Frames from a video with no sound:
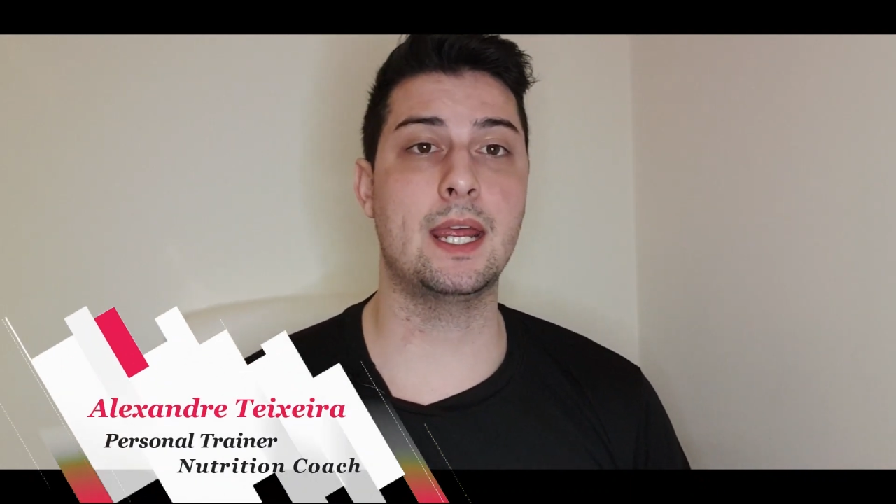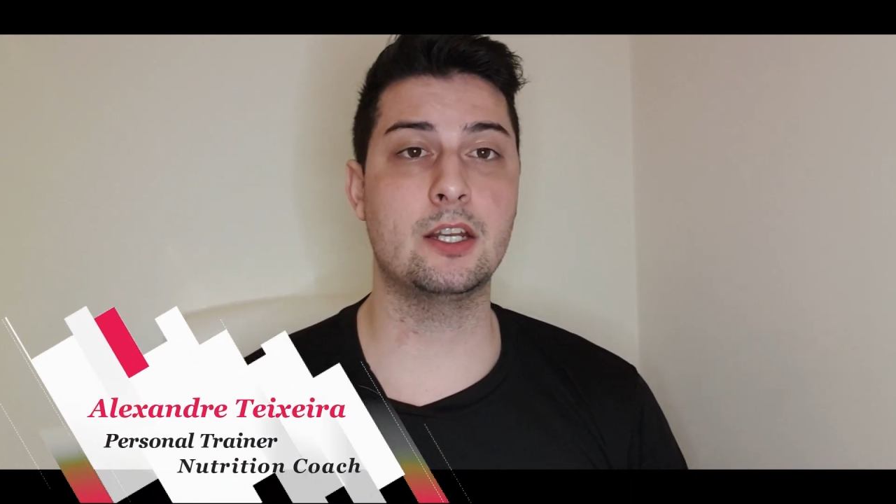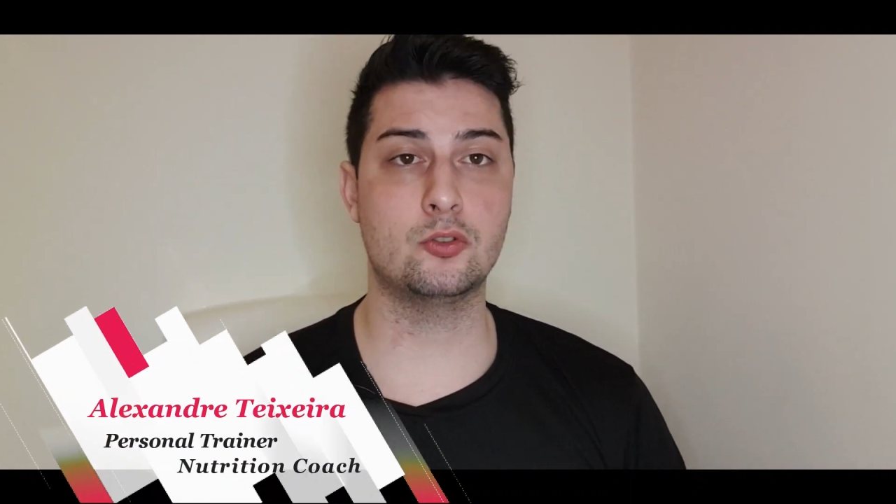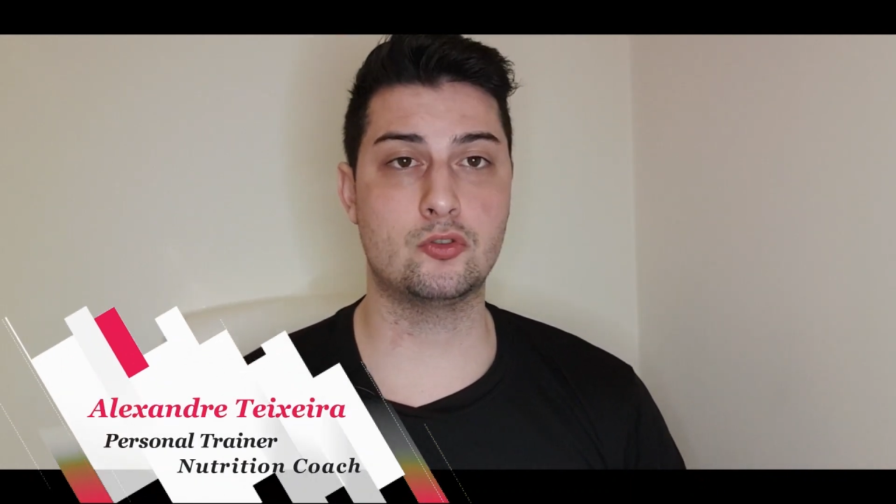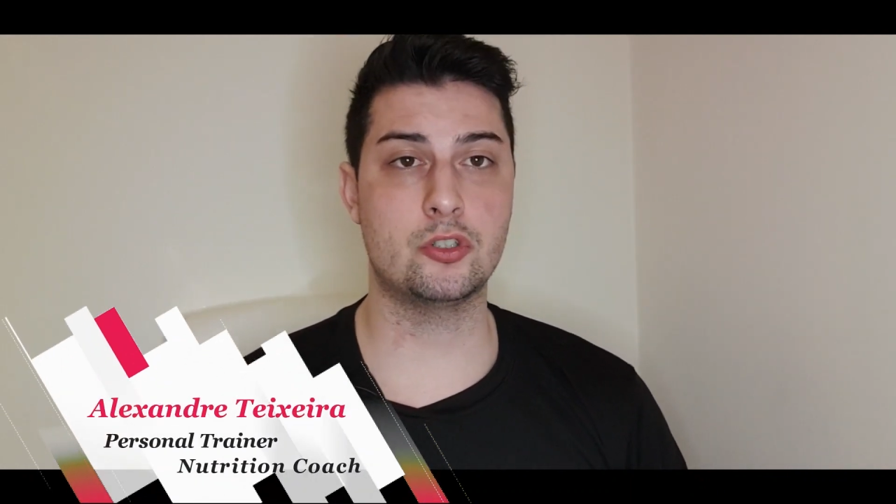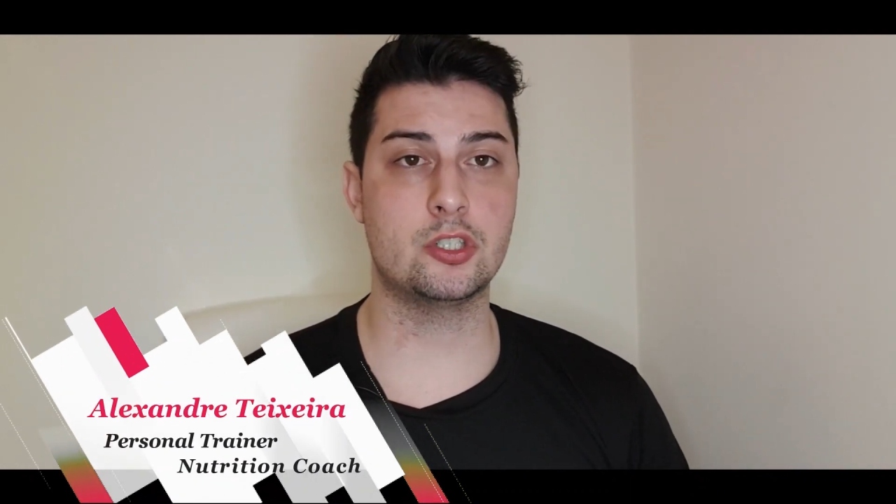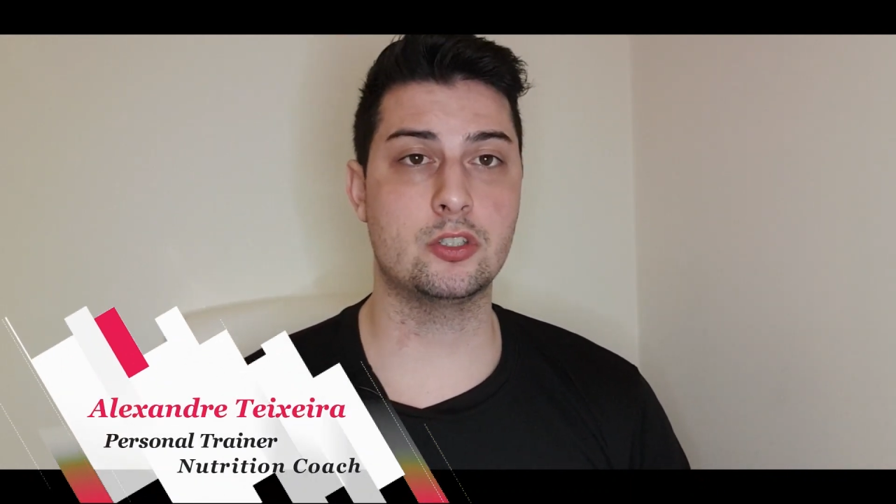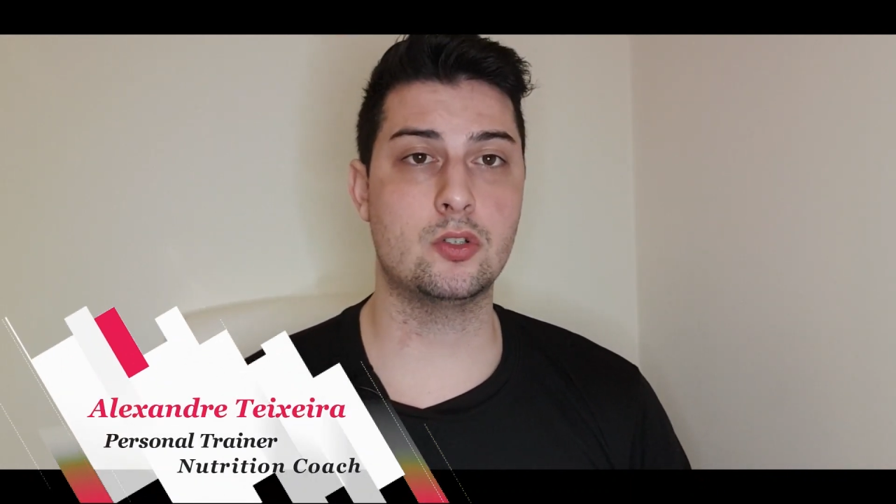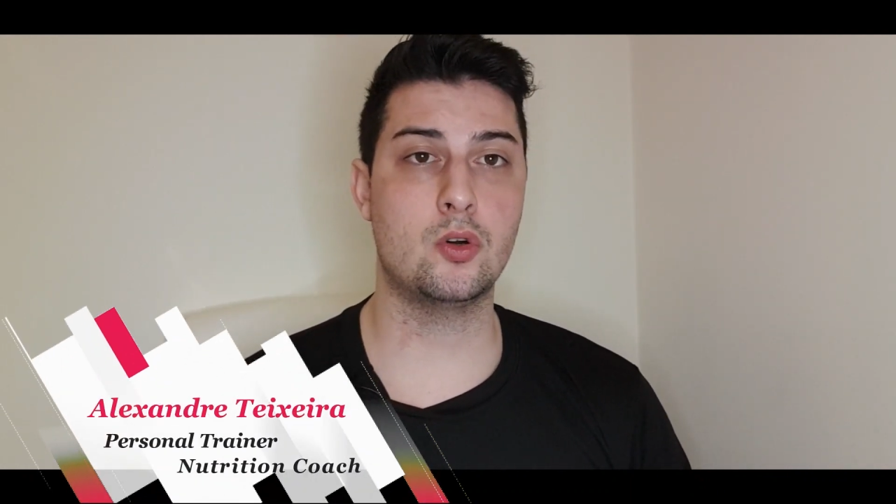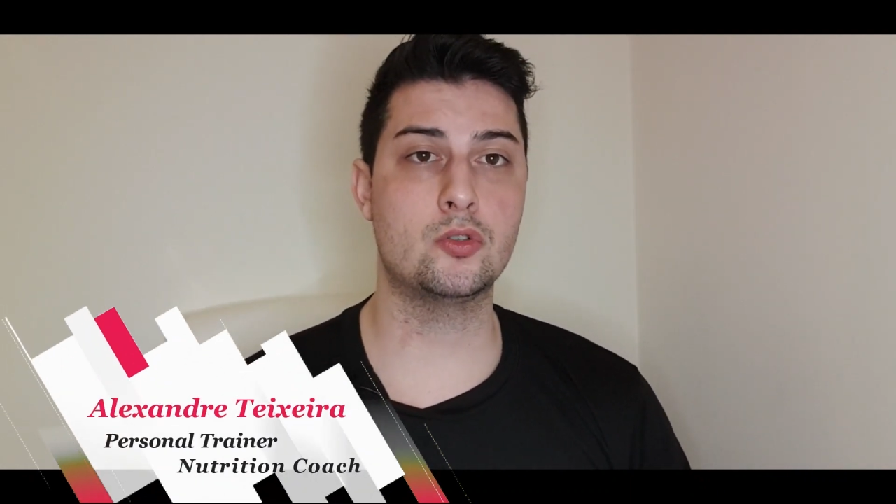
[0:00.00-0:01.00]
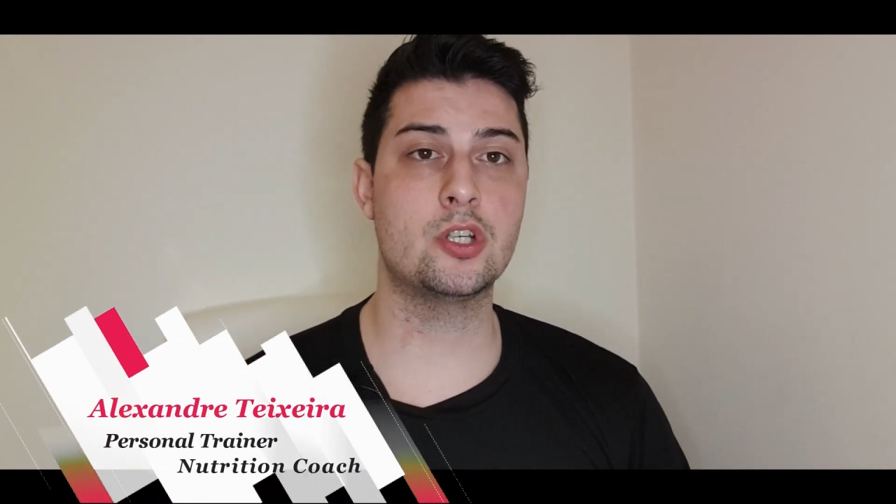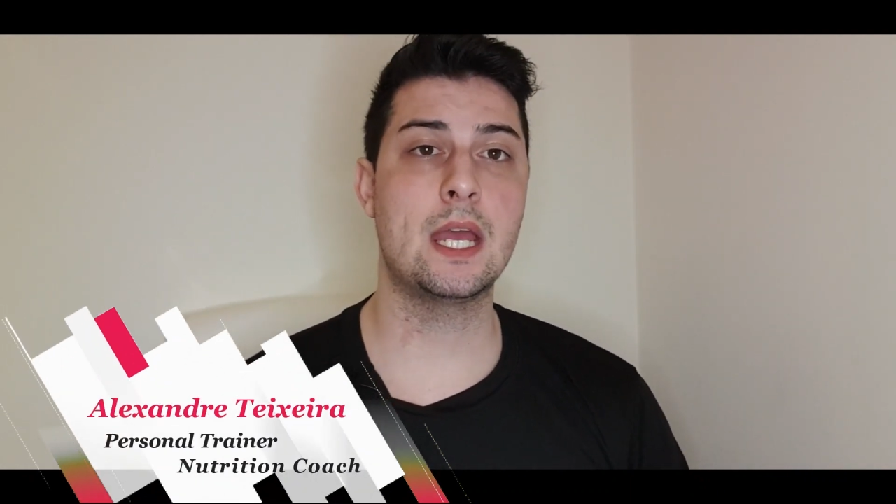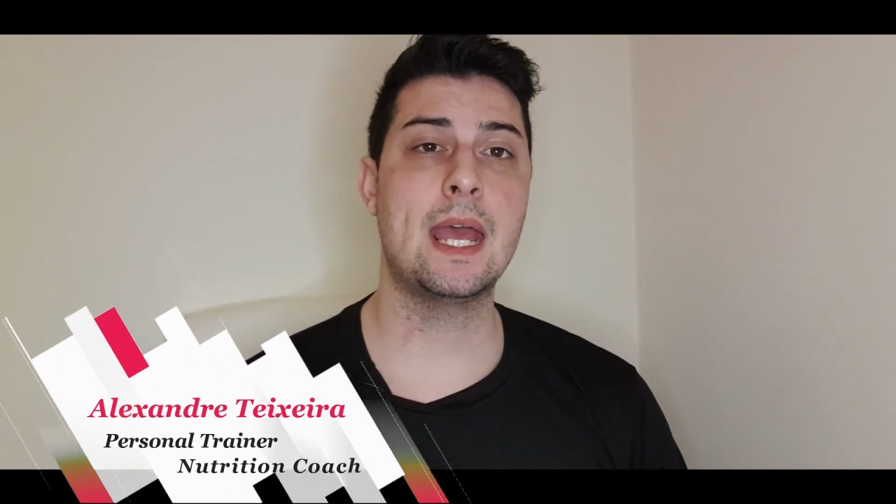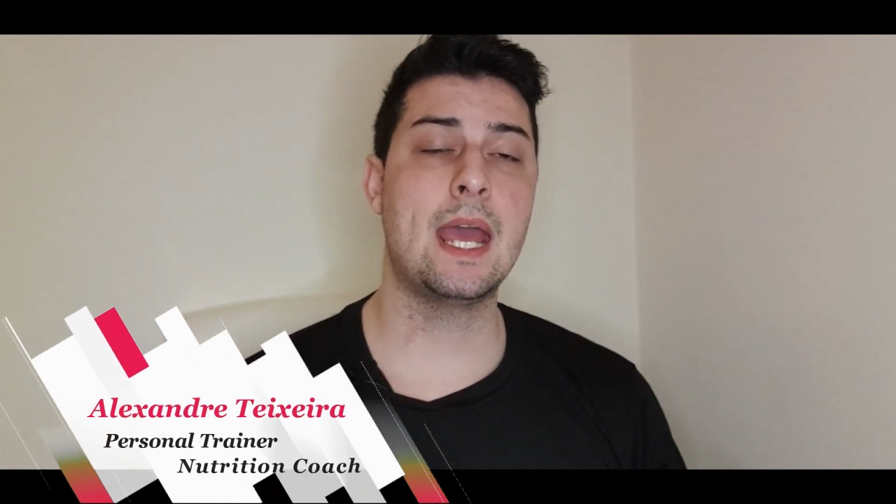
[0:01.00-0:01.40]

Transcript: and nutrition coach,